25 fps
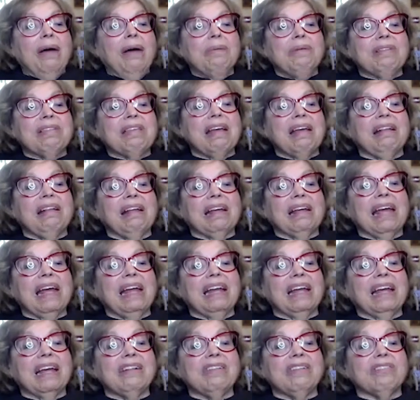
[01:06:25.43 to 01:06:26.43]
I would say,
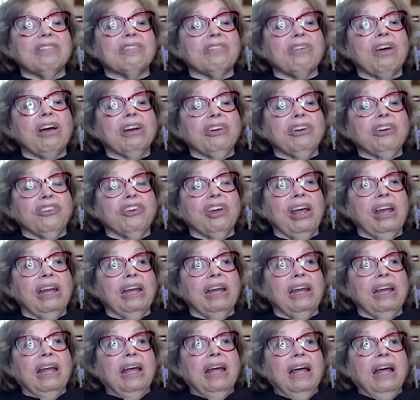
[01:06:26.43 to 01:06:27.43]
like, in
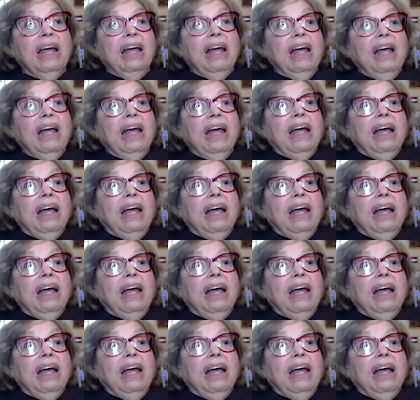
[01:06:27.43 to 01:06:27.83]
construction,